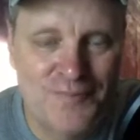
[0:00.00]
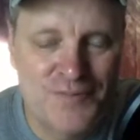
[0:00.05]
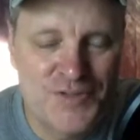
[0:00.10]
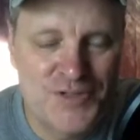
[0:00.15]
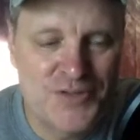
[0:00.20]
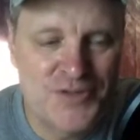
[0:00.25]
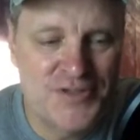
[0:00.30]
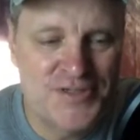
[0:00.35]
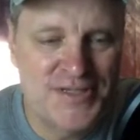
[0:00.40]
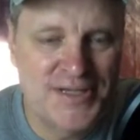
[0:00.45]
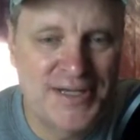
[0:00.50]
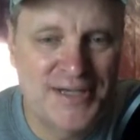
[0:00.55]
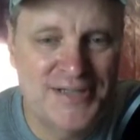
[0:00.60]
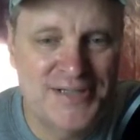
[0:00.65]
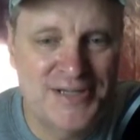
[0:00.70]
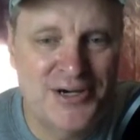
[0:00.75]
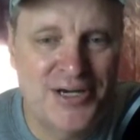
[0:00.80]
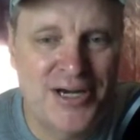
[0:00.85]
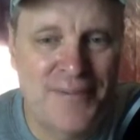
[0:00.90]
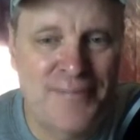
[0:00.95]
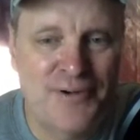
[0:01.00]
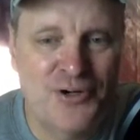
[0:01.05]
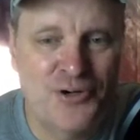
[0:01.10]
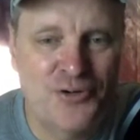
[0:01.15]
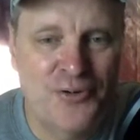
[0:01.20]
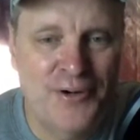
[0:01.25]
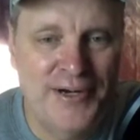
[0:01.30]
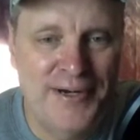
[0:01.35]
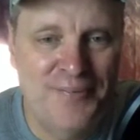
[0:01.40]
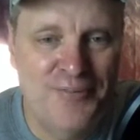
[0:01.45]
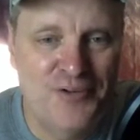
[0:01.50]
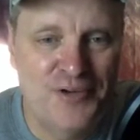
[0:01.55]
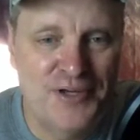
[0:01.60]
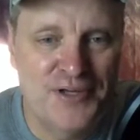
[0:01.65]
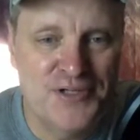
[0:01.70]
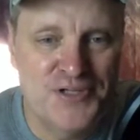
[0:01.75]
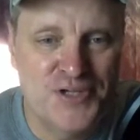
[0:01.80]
So this thing has gone up incredibly.